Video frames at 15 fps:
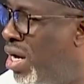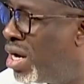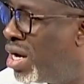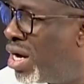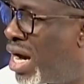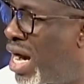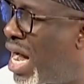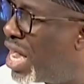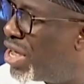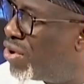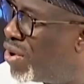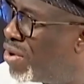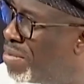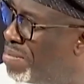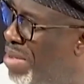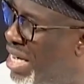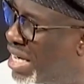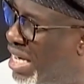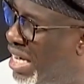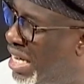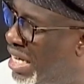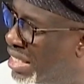how are you going to make
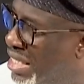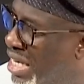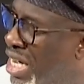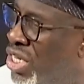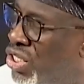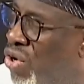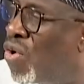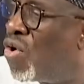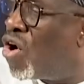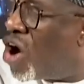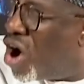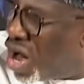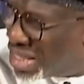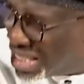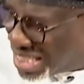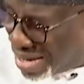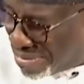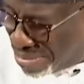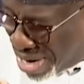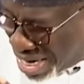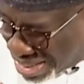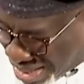it? So
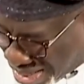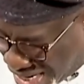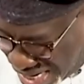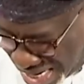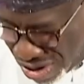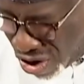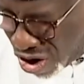ultimately,